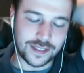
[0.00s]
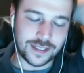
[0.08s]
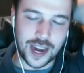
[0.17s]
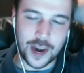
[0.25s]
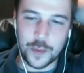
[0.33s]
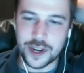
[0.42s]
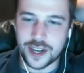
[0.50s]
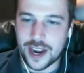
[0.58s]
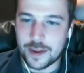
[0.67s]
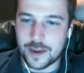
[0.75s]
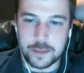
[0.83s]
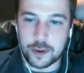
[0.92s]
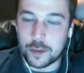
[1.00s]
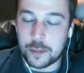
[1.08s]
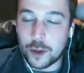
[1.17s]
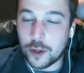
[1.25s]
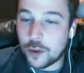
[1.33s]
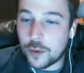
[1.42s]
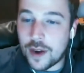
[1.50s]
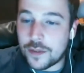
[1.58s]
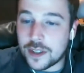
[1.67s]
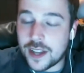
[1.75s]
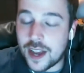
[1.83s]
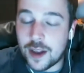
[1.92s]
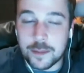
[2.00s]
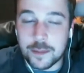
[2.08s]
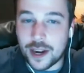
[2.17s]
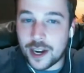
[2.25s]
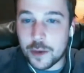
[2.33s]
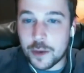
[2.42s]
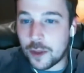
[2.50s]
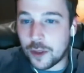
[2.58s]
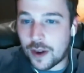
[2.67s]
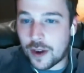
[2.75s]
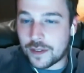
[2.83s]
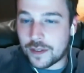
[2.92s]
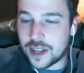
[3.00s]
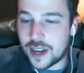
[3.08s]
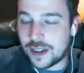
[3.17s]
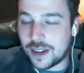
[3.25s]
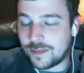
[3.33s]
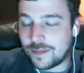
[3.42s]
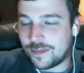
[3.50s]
that I wish I had pulled the reference out, but I couldn't pull the reference out.